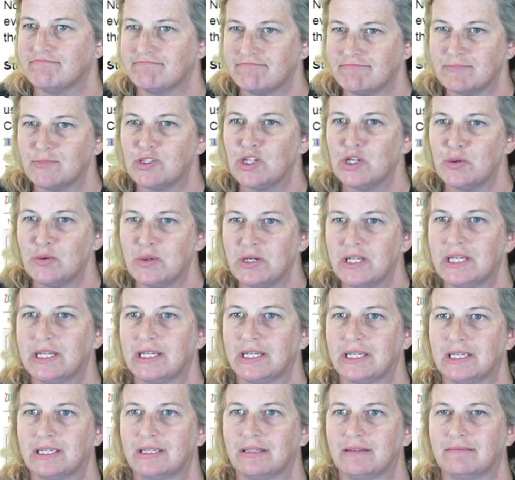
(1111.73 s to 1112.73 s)
doing
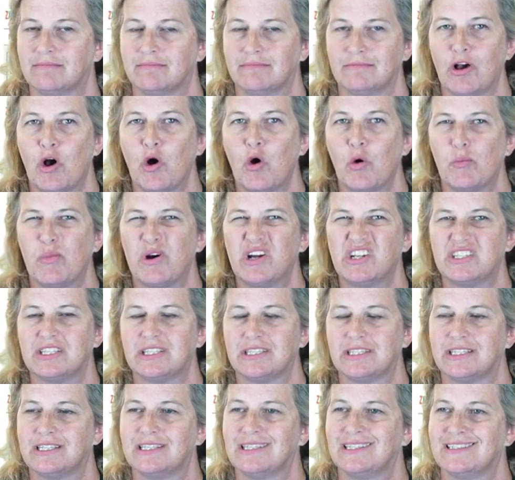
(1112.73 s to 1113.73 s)
a whole bunch
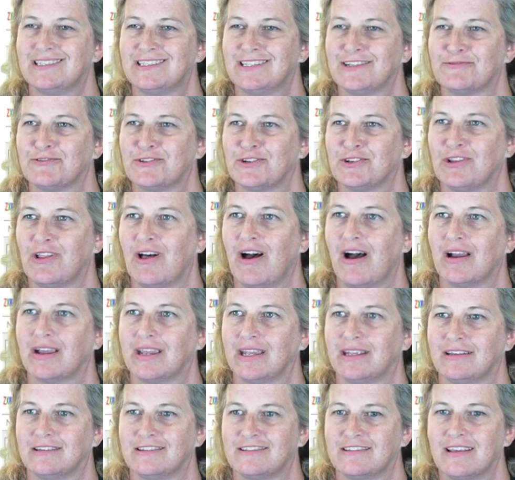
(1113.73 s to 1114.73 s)
of these different
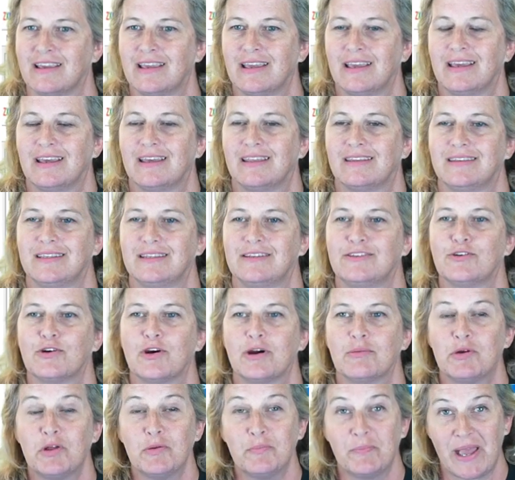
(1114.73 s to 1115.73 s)
logins, the
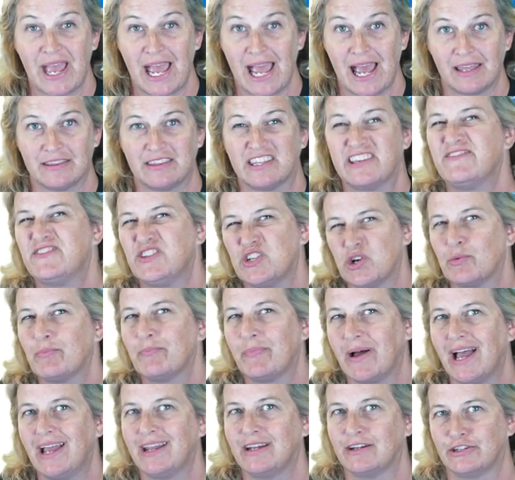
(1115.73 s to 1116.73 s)
normal path, if you're
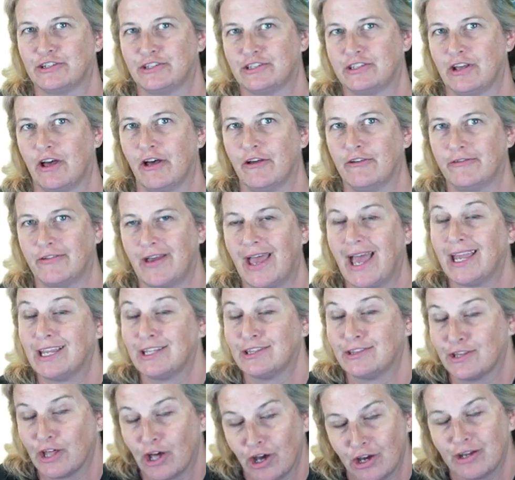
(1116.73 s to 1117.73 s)
by yourself
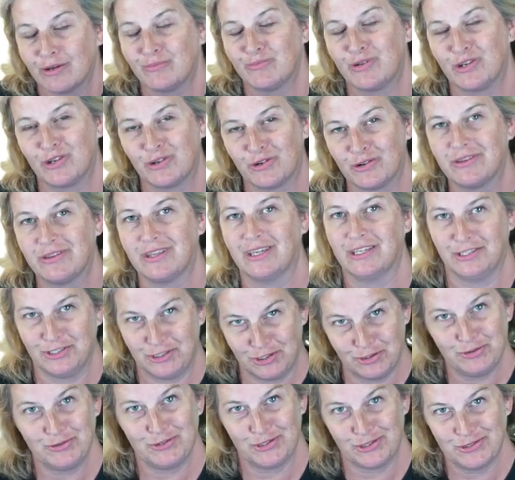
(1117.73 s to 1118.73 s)
at the computer that
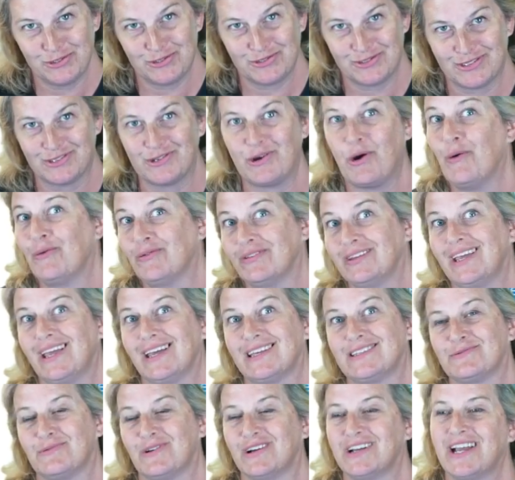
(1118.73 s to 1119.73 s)
you use that only
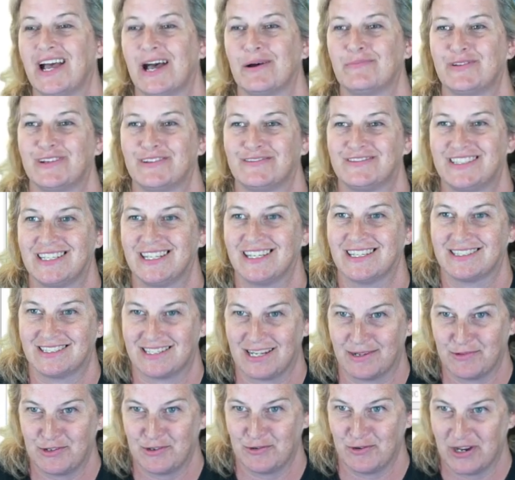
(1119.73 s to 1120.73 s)
has one copy of
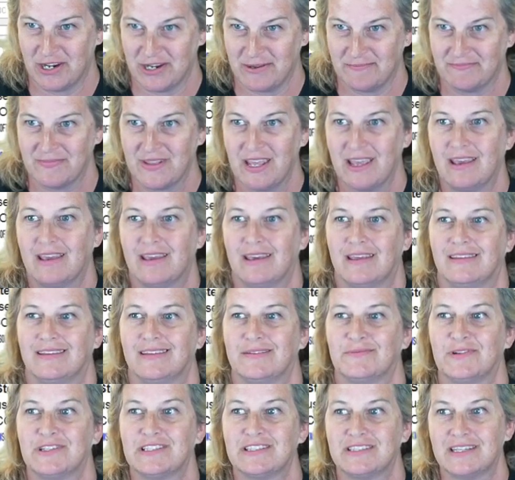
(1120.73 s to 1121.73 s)
ZXW on it,
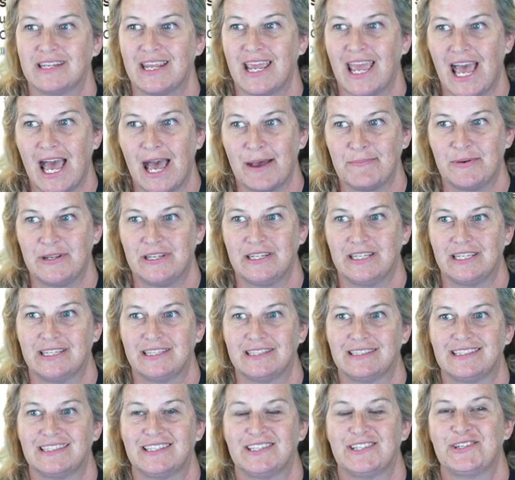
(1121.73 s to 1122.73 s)
then what's going to happen
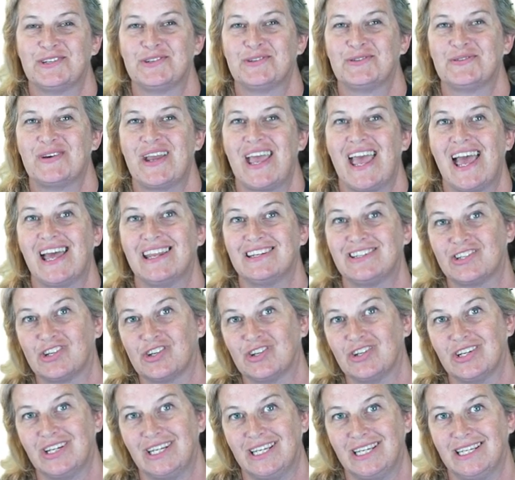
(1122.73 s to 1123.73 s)
is you
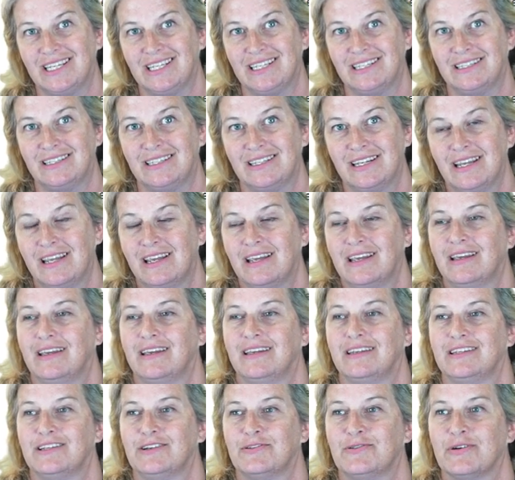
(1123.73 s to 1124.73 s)
enter in
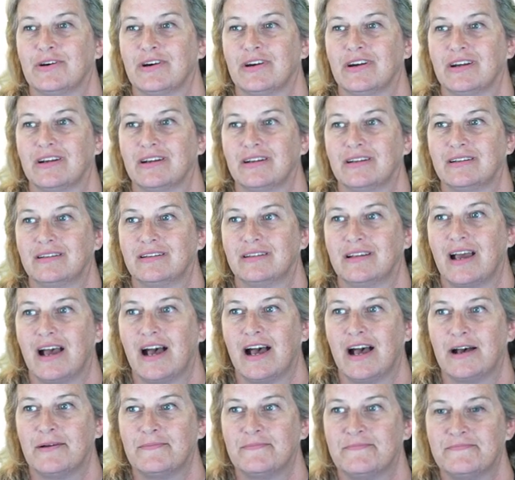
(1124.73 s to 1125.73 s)
your
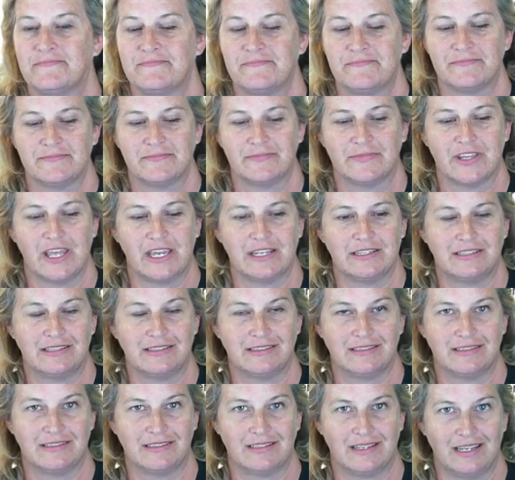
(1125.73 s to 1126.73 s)
um,
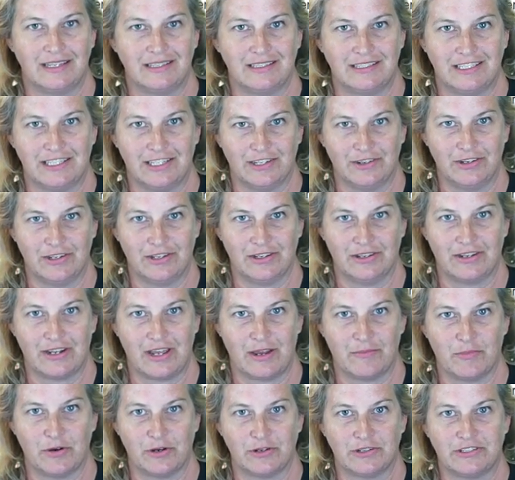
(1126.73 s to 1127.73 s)
license and serial
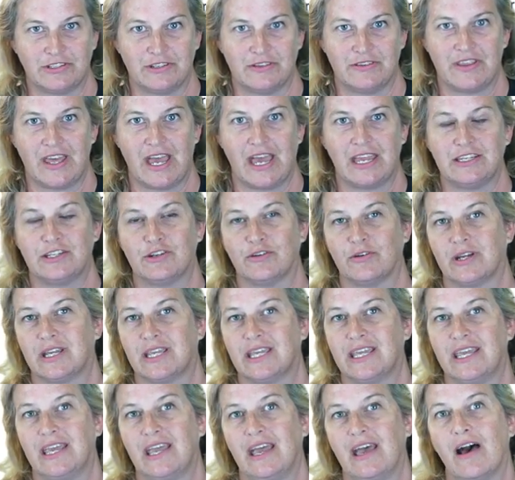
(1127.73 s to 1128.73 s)
number so that your
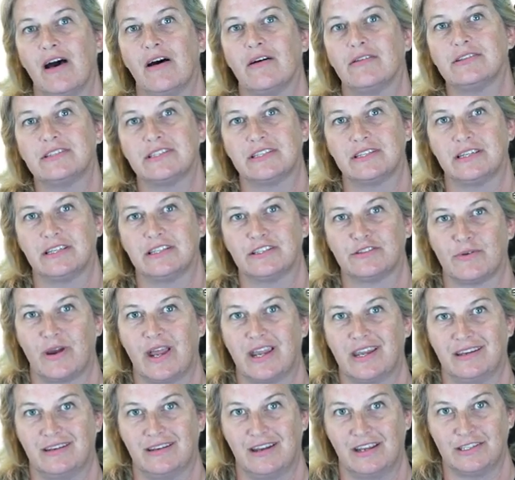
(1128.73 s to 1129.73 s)
account is
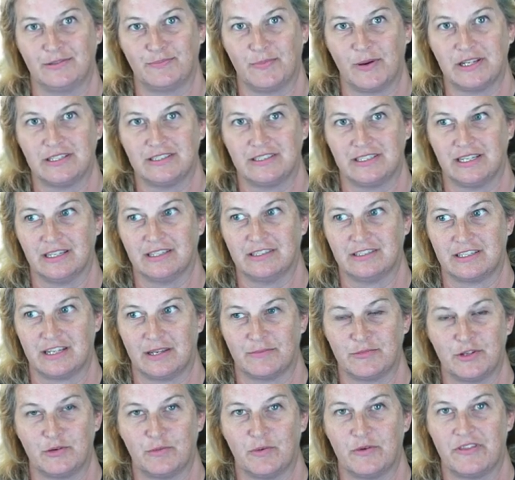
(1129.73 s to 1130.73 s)
recognized by
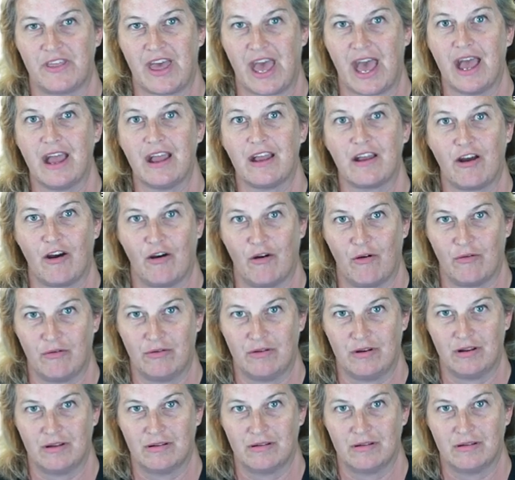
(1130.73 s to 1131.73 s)
ZXW with that code.